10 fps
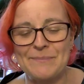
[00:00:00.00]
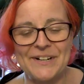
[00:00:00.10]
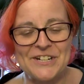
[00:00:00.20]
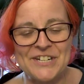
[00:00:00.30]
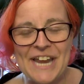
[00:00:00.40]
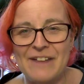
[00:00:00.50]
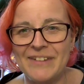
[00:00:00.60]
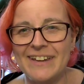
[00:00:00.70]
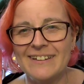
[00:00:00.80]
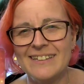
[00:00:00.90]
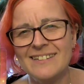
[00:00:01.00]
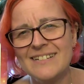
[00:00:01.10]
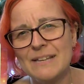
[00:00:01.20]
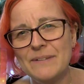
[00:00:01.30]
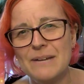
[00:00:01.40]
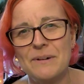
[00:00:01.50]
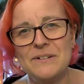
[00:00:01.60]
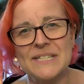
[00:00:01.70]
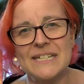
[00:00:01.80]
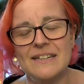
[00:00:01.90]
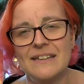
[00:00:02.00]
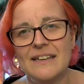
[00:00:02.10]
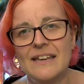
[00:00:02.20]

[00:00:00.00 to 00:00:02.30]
British Navy. There's something about just